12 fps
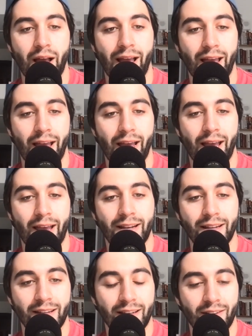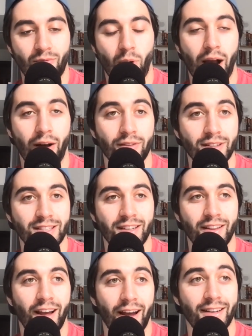And wow, listen to
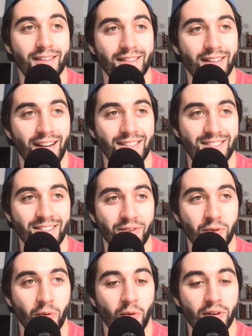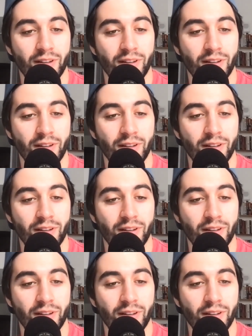that. That is so cool.